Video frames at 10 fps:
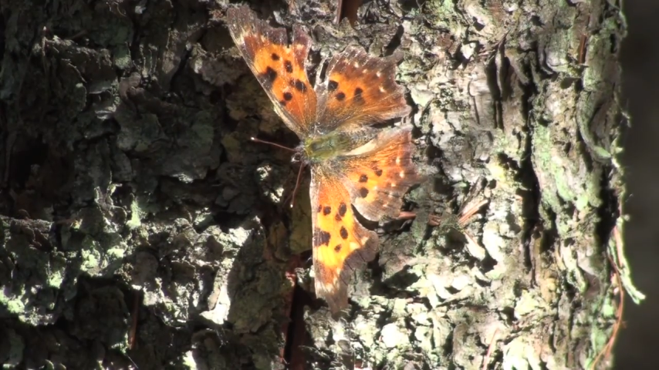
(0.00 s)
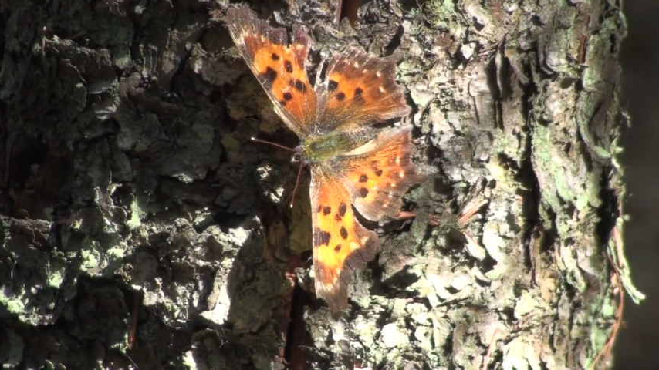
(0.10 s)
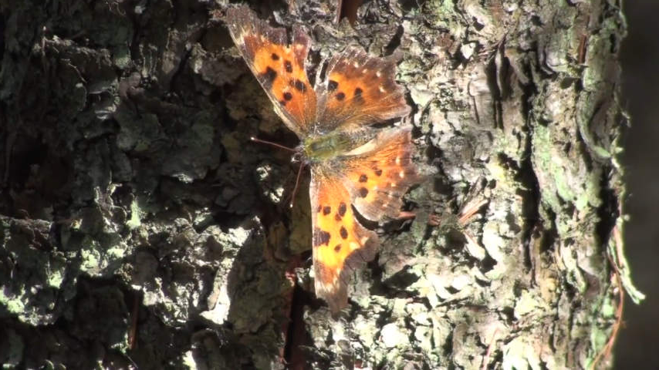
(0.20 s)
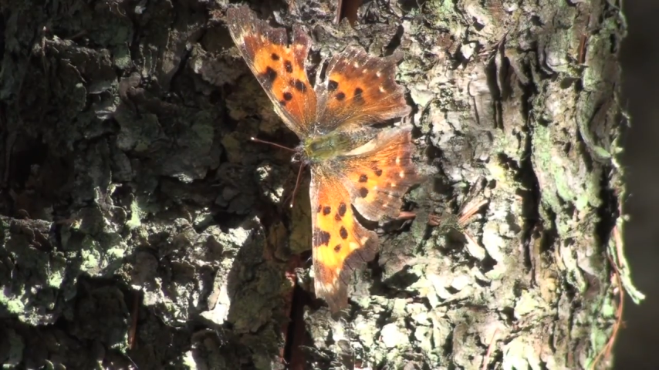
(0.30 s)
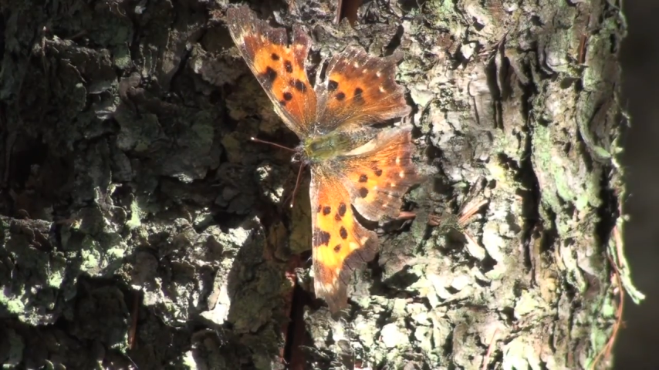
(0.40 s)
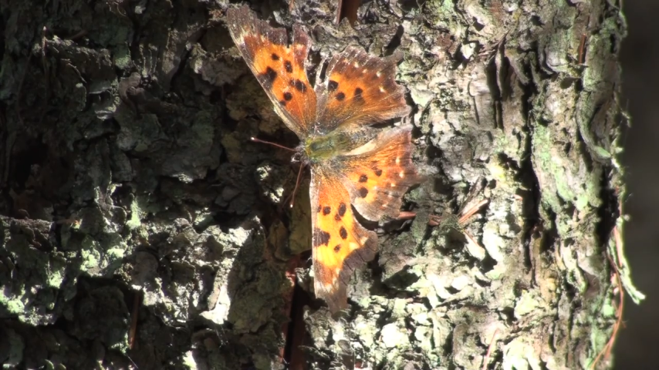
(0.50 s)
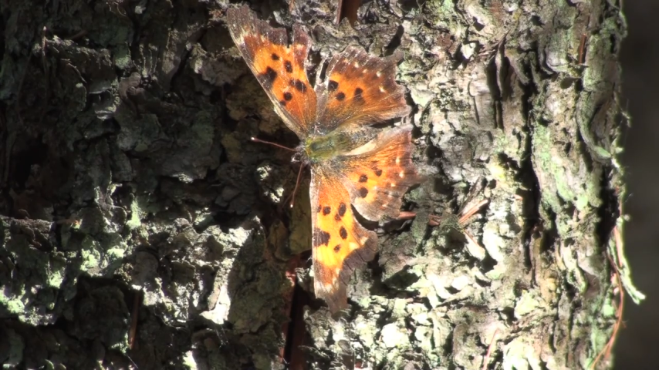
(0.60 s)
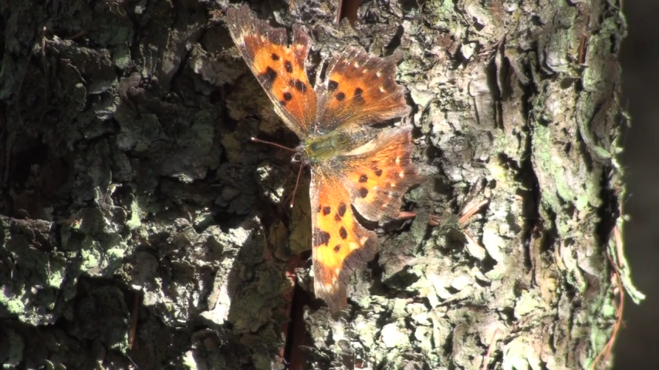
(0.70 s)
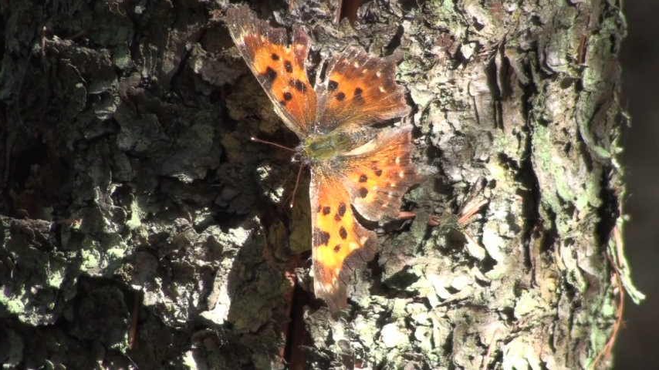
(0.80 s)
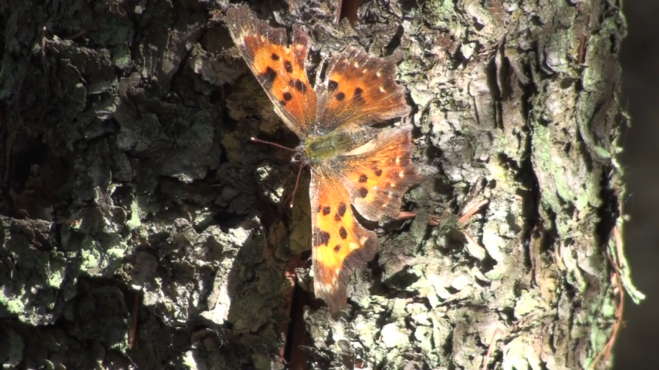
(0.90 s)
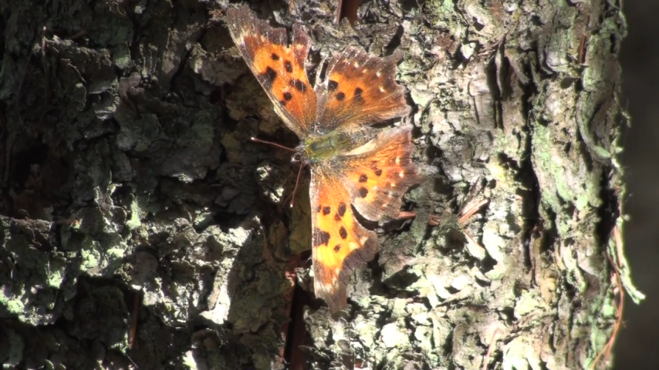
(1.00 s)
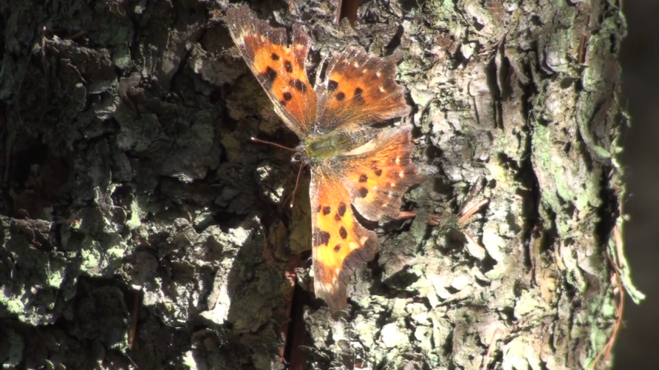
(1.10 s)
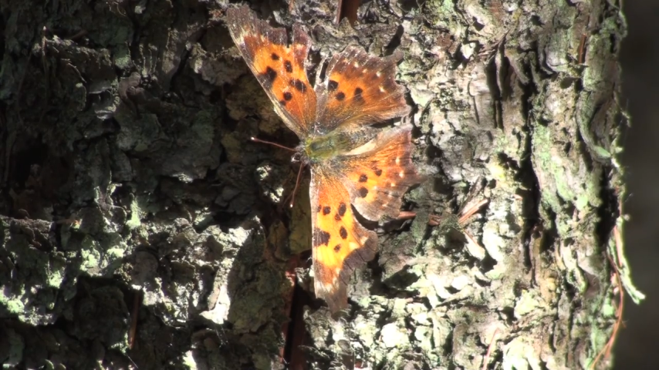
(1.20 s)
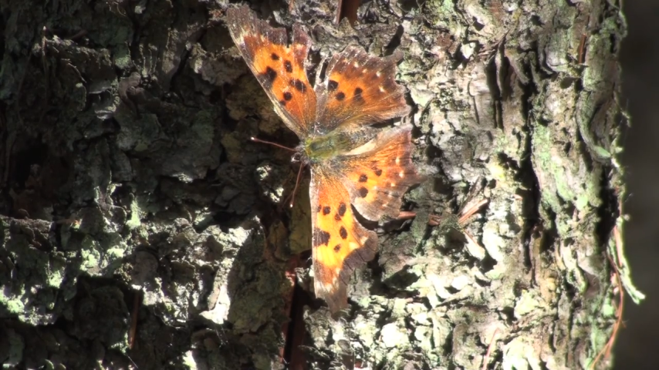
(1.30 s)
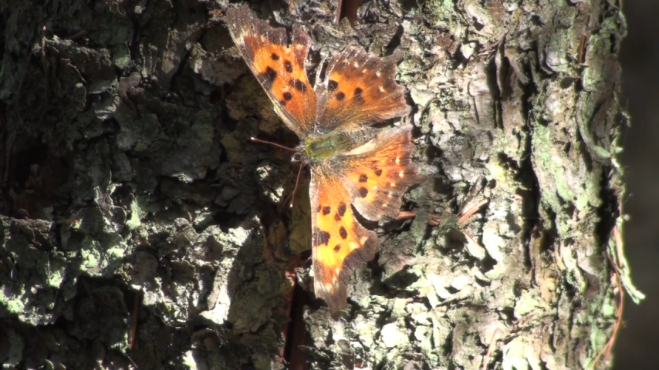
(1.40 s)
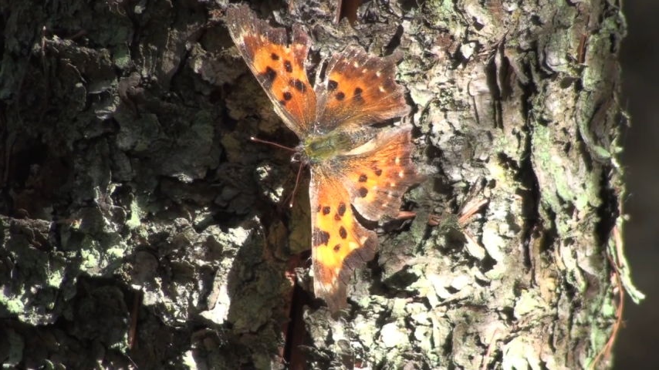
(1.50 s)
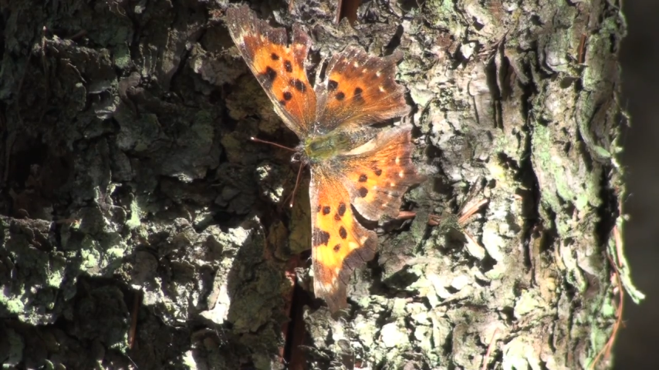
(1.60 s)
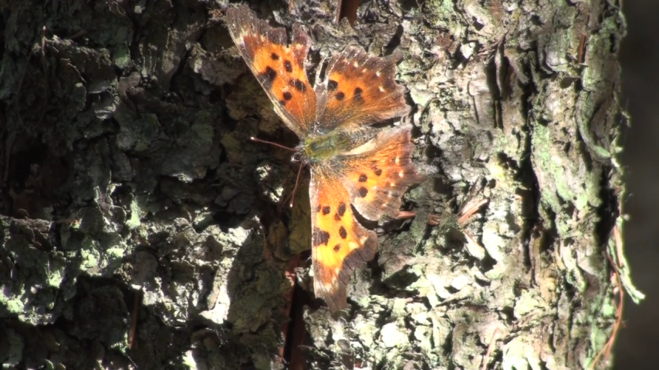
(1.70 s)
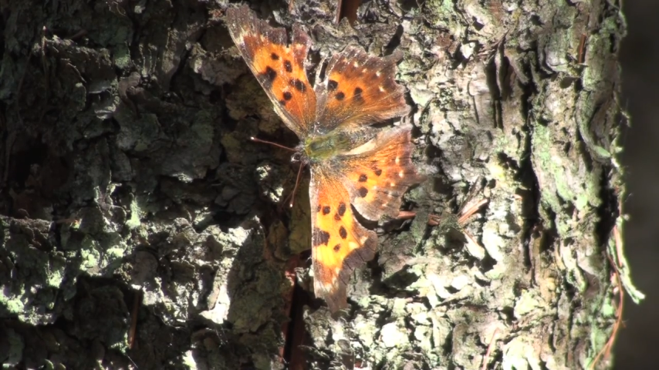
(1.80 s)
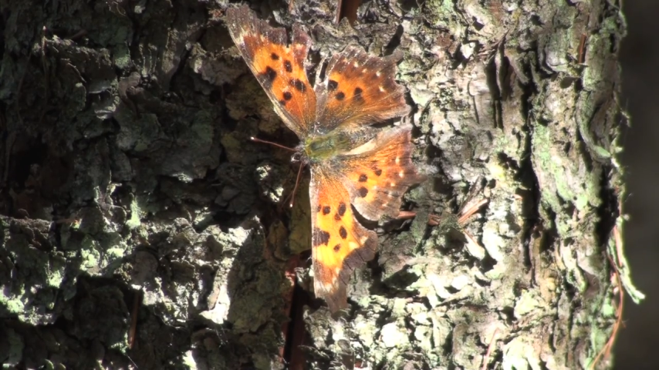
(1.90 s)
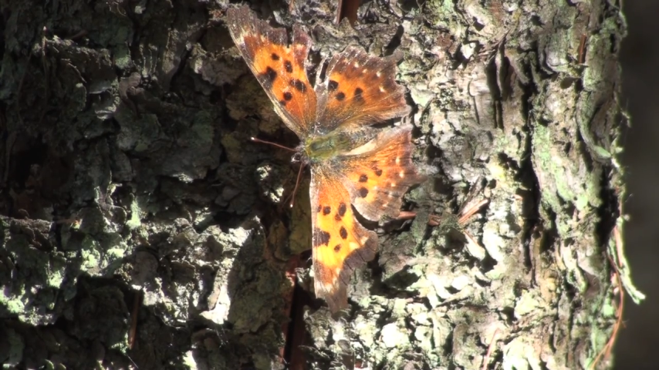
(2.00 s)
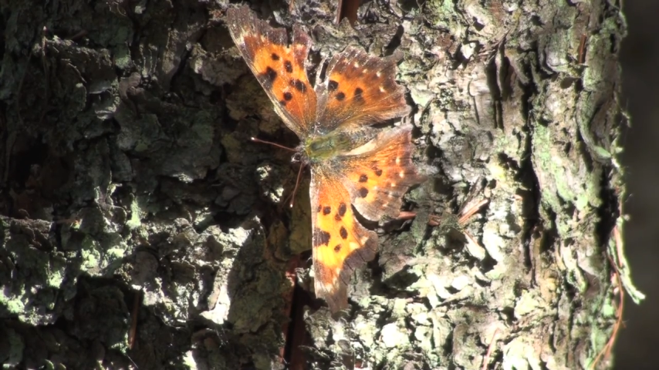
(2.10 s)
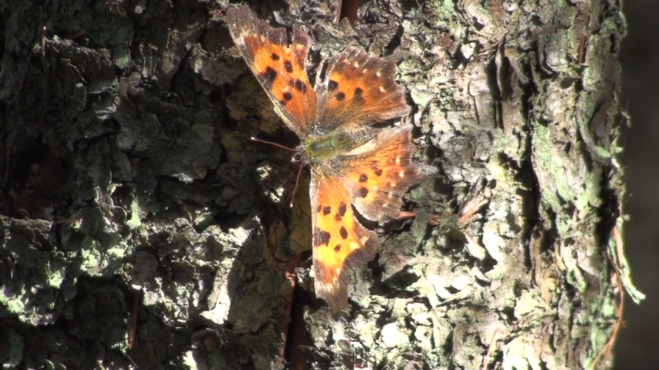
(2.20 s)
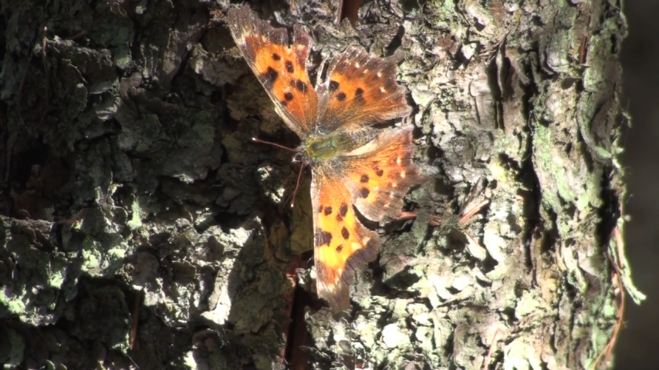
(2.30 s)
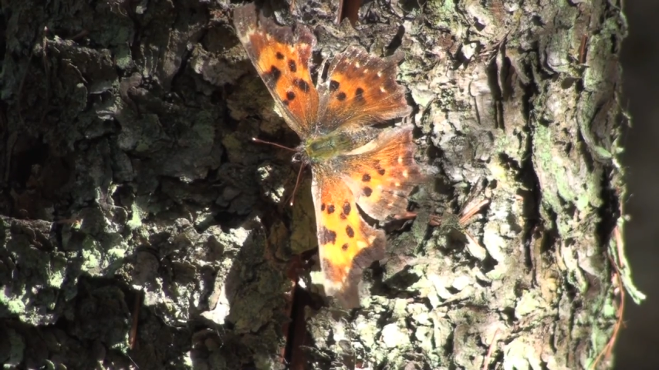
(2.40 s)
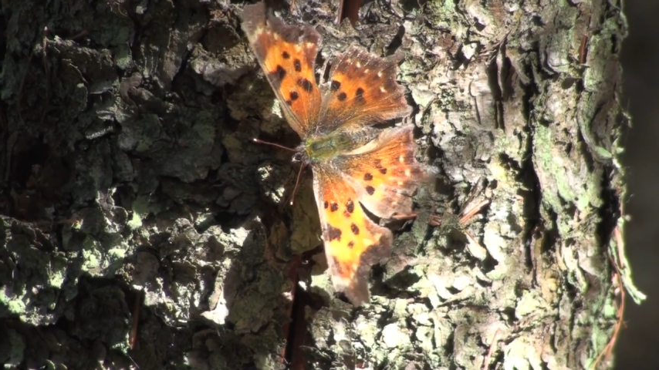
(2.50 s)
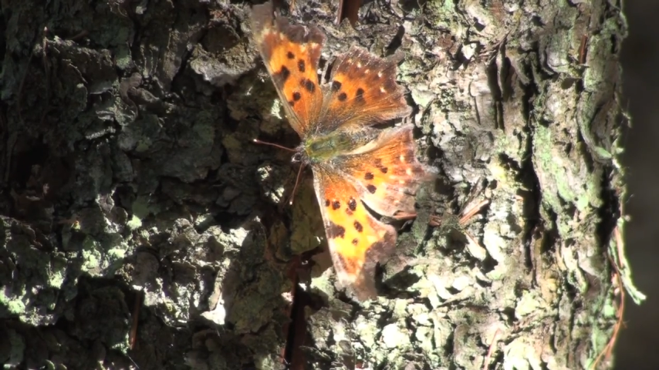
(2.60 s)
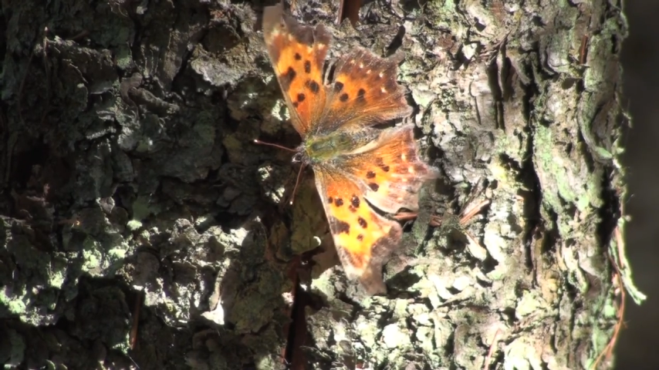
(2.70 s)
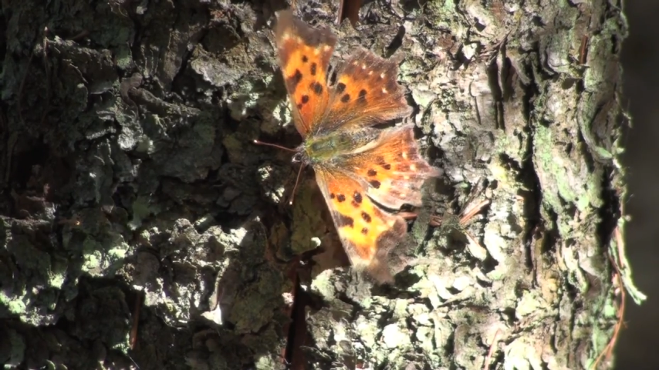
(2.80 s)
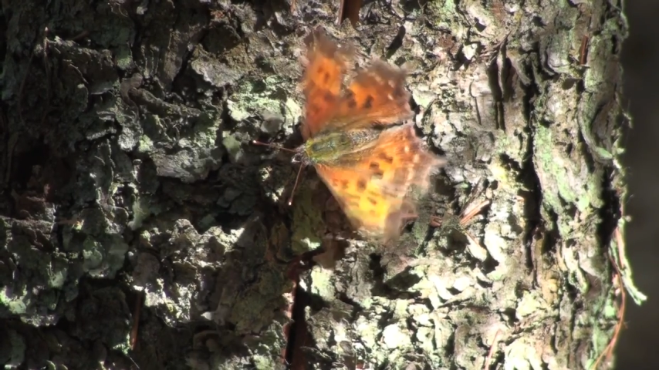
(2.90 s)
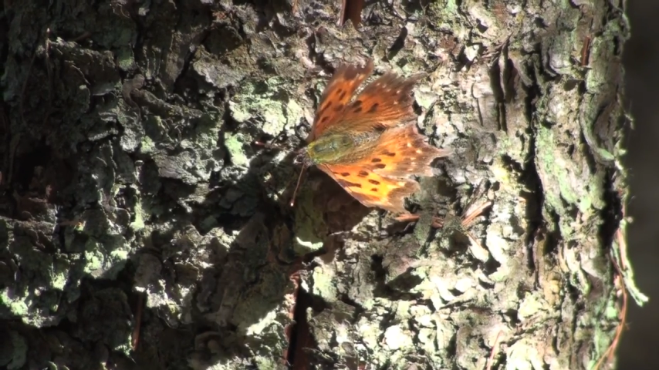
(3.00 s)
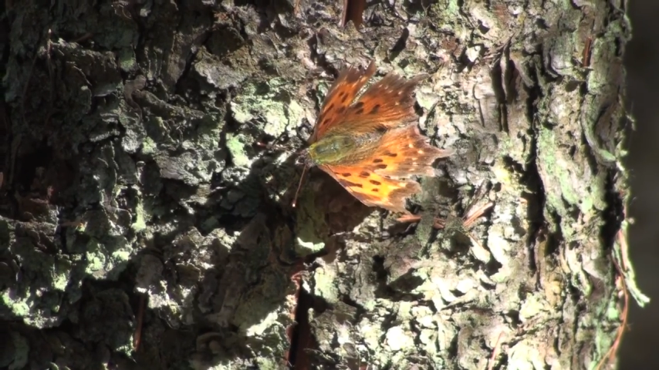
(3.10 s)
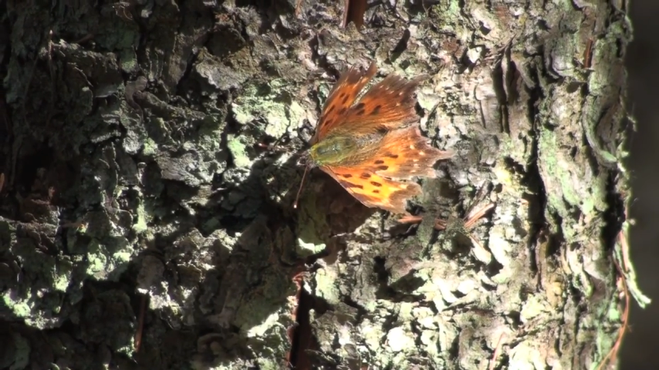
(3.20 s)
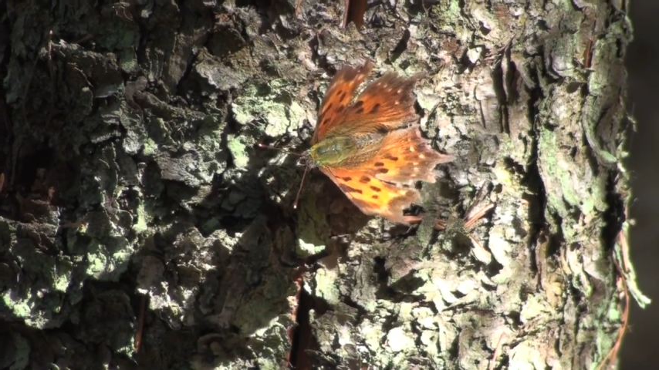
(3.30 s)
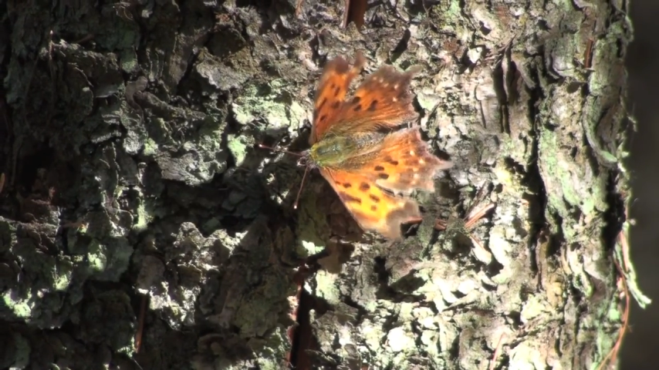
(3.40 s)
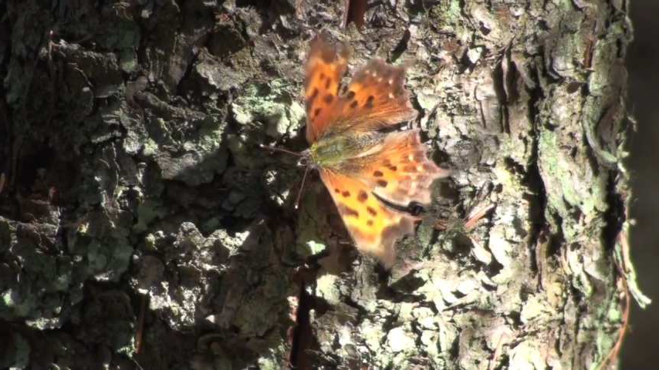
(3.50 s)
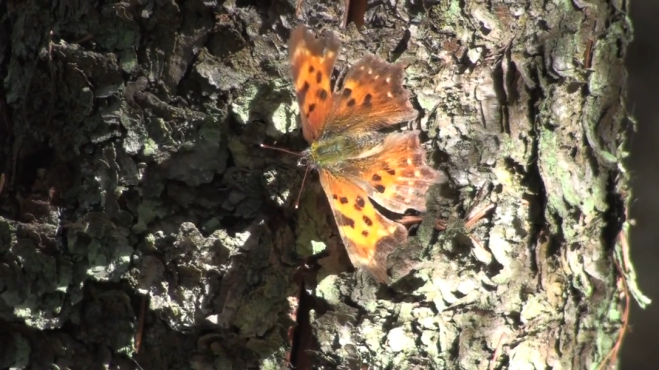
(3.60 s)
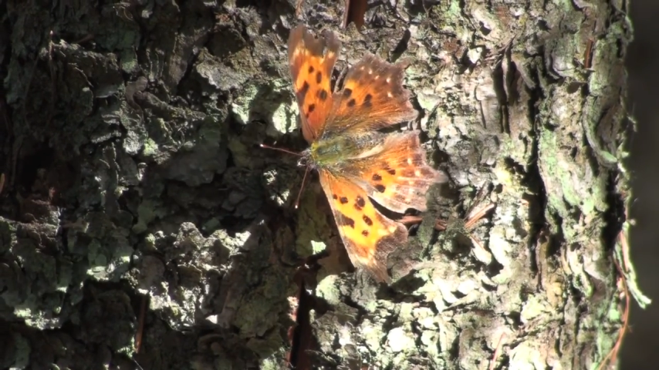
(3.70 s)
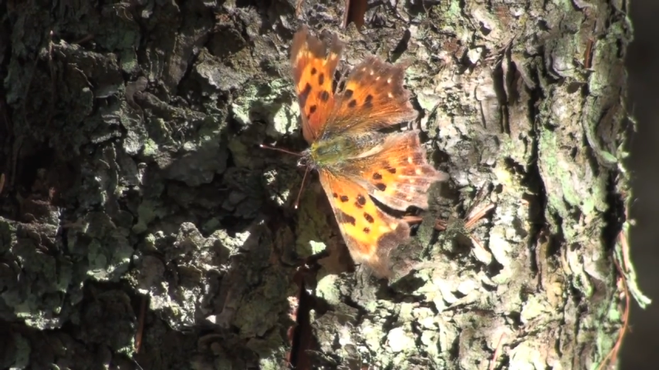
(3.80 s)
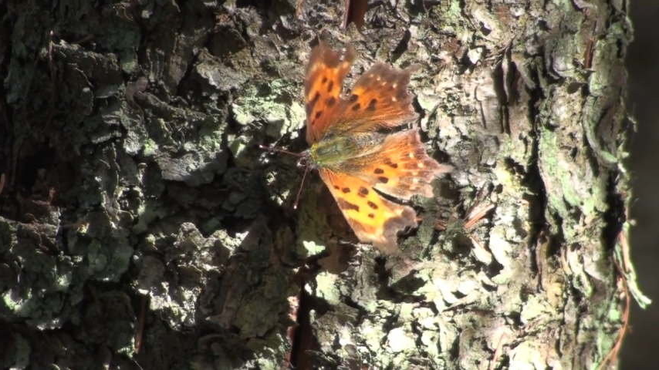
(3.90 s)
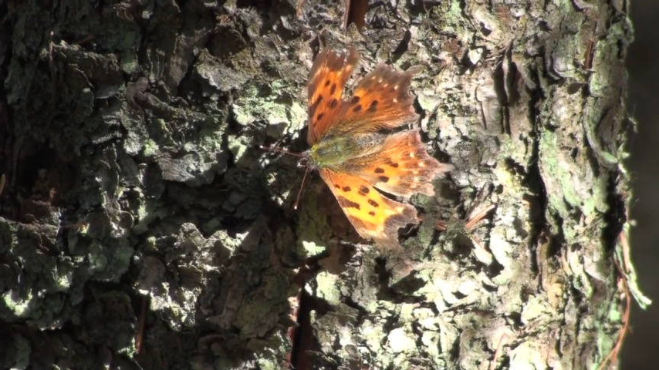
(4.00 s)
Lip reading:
[unreadable: no face in view]